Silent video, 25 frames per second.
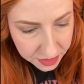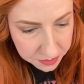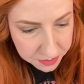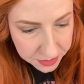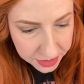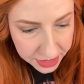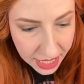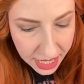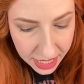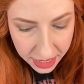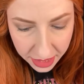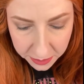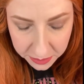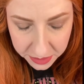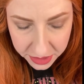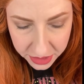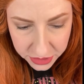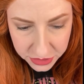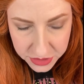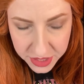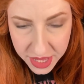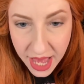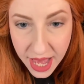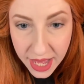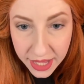yeah, I'm gonna
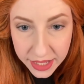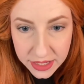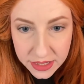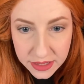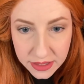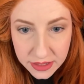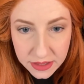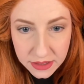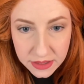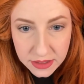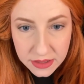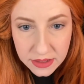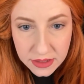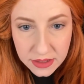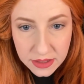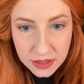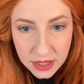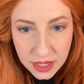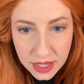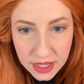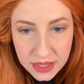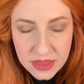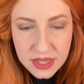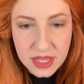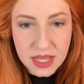do that,
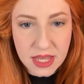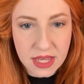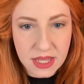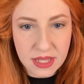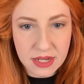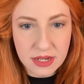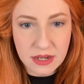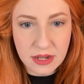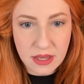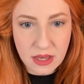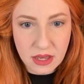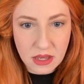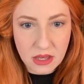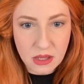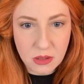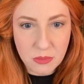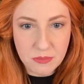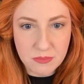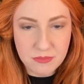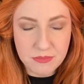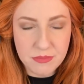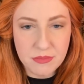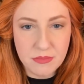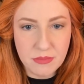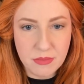and then
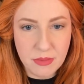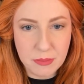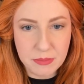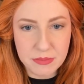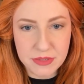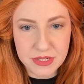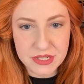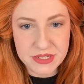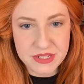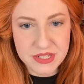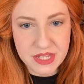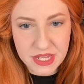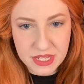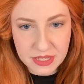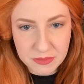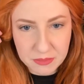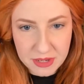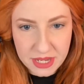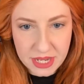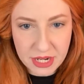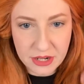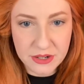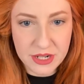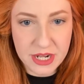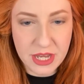I'm gonna take
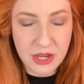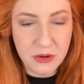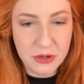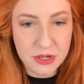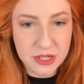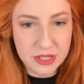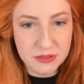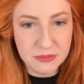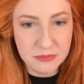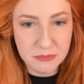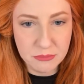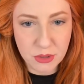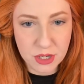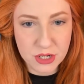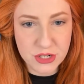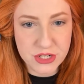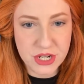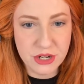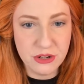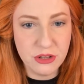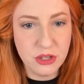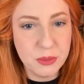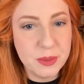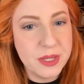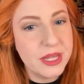my hair down and brush
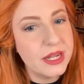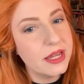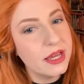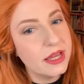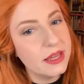out a little bit,